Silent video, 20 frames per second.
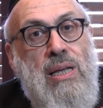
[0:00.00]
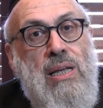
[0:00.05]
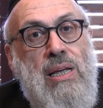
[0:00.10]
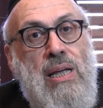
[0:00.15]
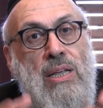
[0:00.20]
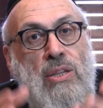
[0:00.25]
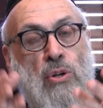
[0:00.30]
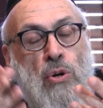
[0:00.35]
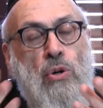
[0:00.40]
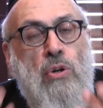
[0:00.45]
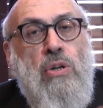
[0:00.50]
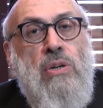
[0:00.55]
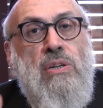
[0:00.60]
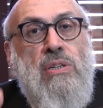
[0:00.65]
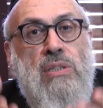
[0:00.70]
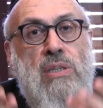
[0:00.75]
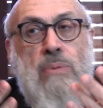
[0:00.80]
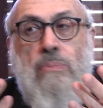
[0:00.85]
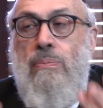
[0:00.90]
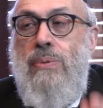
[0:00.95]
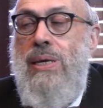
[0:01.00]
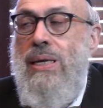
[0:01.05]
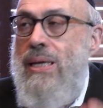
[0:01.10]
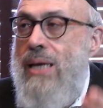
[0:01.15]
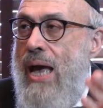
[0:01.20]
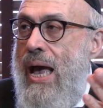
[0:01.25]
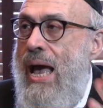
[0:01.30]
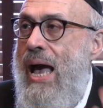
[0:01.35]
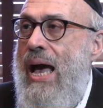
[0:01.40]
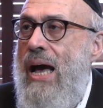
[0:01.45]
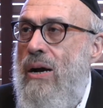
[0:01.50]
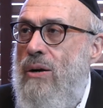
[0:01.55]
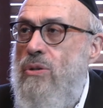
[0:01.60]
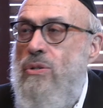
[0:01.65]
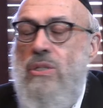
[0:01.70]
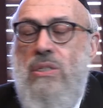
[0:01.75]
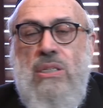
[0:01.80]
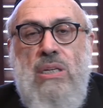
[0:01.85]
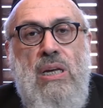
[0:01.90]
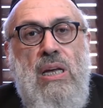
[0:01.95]
In order to be a
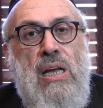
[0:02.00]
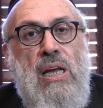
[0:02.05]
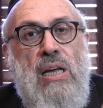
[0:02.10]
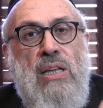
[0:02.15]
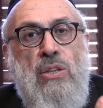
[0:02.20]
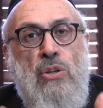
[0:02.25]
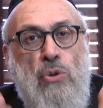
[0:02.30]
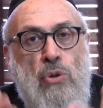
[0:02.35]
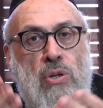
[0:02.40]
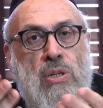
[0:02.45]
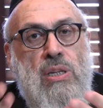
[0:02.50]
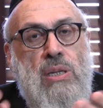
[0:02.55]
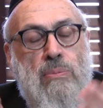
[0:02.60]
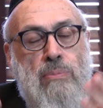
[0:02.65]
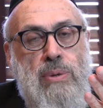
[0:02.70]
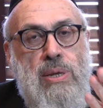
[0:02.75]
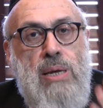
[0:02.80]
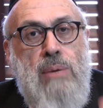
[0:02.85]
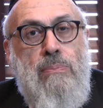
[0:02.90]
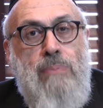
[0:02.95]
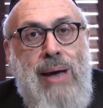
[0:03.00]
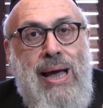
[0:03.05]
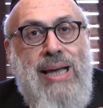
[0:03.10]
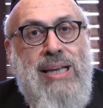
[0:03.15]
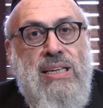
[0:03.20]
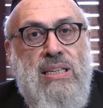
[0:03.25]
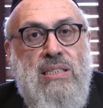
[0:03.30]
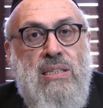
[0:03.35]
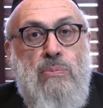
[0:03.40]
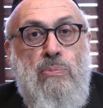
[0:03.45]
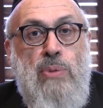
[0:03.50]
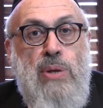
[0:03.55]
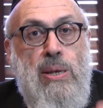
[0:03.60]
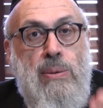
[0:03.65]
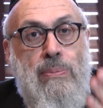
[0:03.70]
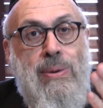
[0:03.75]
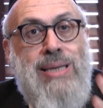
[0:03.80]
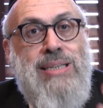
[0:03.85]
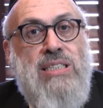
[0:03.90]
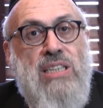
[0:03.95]
house, in order to be a bayis, to be a
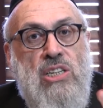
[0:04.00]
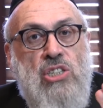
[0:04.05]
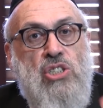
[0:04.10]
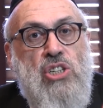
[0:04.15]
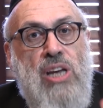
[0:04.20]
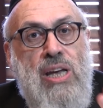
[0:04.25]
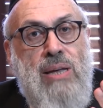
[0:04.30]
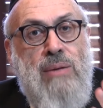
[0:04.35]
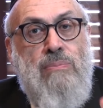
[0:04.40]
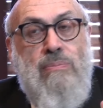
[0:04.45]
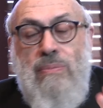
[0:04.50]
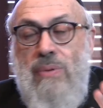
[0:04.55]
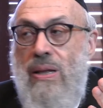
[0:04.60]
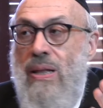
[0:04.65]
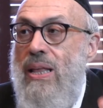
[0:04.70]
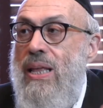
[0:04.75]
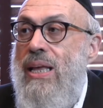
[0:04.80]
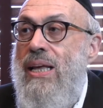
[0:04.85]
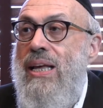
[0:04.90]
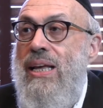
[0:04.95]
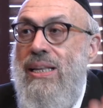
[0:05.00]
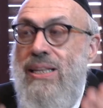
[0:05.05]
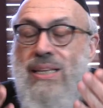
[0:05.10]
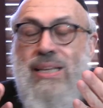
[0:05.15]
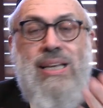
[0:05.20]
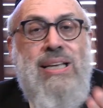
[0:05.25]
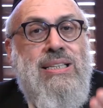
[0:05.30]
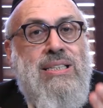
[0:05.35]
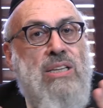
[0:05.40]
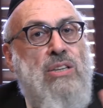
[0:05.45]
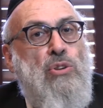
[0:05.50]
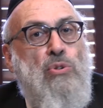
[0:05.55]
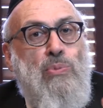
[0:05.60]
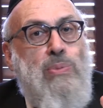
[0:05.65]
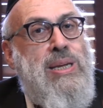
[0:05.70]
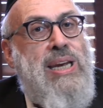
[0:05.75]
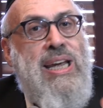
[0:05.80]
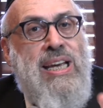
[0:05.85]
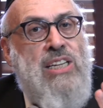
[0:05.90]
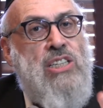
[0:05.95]
Beis Hashem, it needs
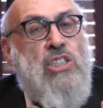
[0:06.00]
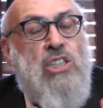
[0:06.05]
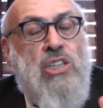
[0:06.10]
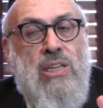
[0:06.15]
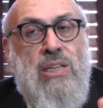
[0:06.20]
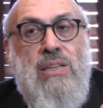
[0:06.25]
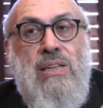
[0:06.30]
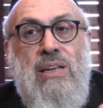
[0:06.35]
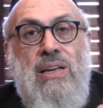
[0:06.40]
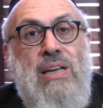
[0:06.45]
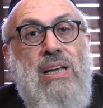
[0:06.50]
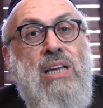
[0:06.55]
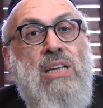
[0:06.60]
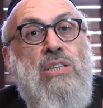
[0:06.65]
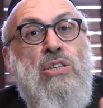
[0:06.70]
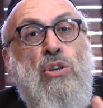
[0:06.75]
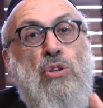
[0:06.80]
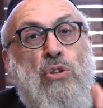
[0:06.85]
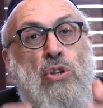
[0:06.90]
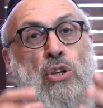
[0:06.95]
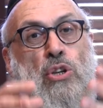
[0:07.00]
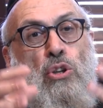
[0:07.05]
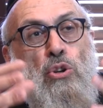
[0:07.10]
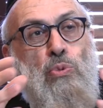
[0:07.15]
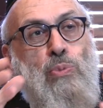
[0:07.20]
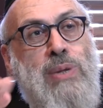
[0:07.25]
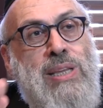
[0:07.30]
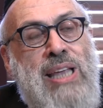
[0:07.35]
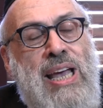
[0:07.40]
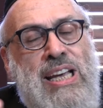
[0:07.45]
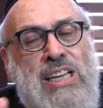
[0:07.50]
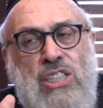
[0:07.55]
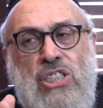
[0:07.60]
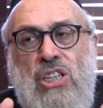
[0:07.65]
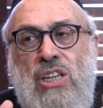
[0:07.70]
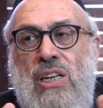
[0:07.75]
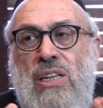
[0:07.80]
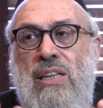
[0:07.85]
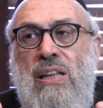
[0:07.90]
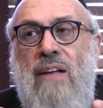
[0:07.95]
illumination. So the
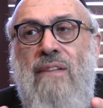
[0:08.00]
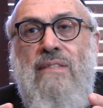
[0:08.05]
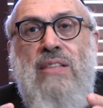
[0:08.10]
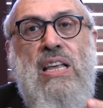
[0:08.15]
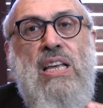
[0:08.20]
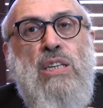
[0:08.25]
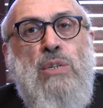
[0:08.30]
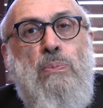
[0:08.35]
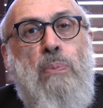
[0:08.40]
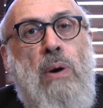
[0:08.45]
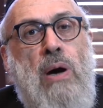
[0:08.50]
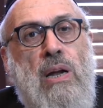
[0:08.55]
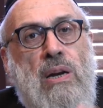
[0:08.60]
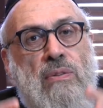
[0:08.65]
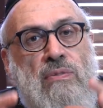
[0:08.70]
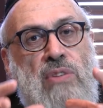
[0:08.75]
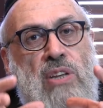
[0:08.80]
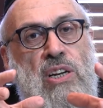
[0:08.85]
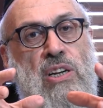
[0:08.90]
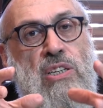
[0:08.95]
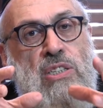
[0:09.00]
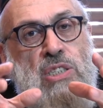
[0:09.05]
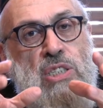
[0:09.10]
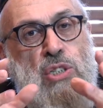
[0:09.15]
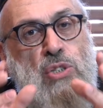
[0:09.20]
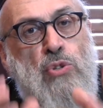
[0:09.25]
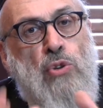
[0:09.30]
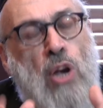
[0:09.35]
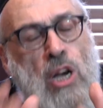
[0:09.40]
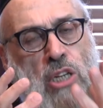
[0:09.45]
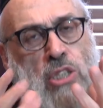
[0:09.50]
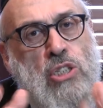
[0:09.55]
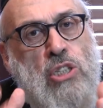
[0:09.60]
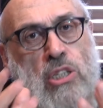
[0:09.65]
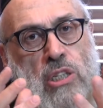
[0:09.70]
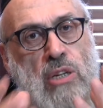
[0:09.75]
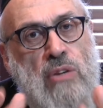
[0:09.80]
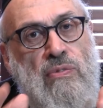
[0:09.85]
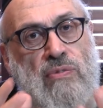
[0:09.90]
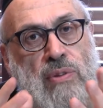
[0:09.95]
illumination is part of the
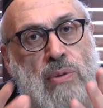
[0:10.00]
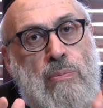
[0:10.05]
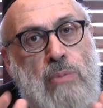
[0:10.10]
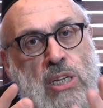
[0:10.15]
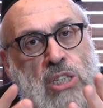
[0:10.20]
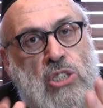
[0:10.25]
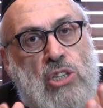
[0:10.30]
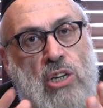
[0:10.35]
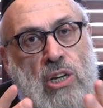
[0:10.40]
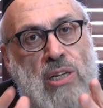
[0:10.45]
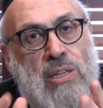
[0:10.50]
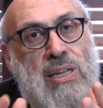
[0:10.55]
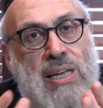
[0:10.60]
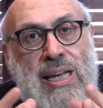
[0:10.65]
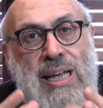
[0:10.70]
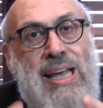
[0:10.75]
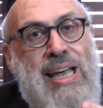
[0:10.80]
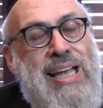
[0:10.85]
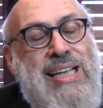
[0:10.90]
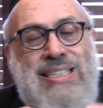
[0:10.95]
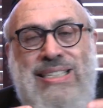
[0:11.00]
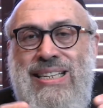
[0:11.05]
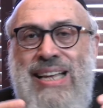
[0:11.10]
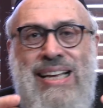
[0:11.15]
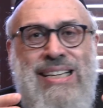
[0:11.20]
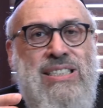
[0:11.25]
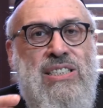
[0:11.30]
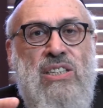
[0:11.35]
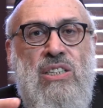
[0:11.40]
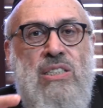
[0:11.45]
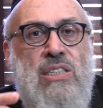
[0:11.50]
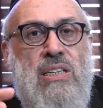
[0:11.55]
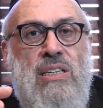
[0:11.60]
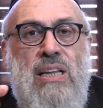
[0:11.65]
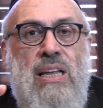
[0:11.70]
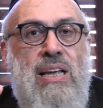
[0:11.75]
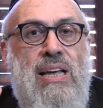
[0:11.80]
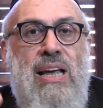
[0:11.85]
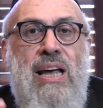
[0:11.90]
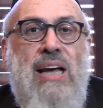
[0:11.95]
construction of the Mishkan. It's not just
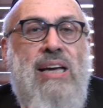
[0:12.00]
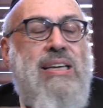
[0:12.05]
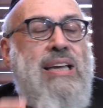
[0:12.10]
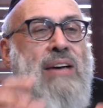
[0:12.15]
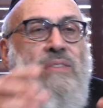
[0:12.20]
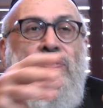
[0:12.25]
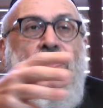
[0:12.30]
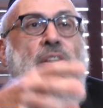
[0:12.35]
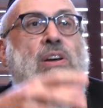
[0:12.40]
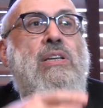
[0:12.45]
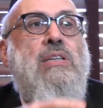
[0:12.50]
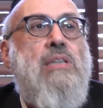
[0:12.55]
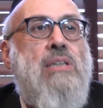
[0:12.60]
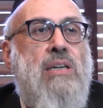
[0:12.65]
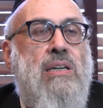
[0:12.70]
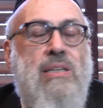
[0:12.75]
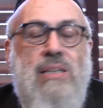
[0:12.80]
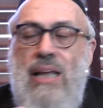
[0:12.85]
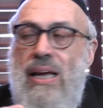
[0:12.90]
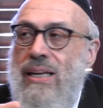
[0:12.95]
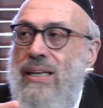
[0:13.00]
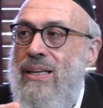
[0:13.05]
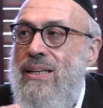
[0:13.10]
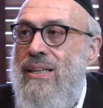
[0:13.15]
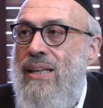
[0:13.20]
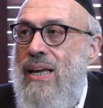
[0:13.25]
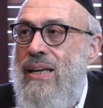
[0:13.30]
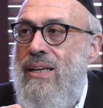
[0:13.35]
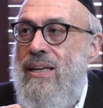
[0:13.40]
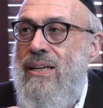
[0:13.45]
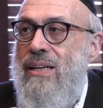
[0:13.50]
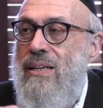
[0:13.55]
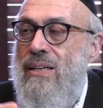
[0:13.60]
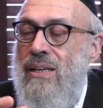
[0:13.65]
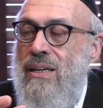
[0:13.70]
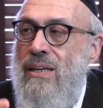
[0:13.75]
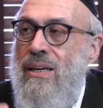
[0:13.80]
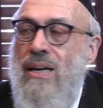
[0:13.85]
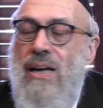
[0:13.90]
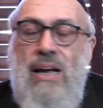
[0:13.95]
an avodah like
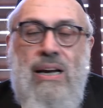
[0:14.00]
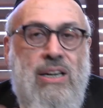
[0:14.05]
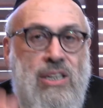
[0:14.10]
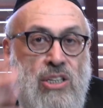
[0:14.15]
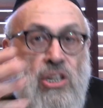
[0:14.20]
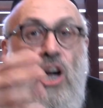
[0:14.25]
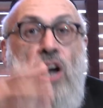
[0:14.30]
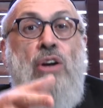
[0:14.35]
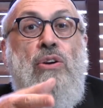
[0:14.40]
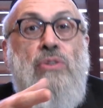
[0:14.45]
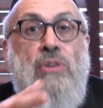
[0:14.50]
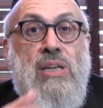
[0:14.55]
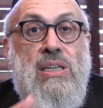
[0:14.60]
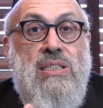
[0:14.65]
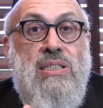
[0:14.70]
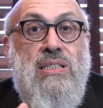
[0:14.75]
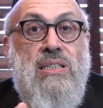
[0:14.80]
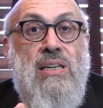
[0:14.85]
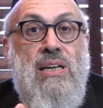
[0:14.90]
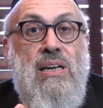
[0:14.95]
Ketores.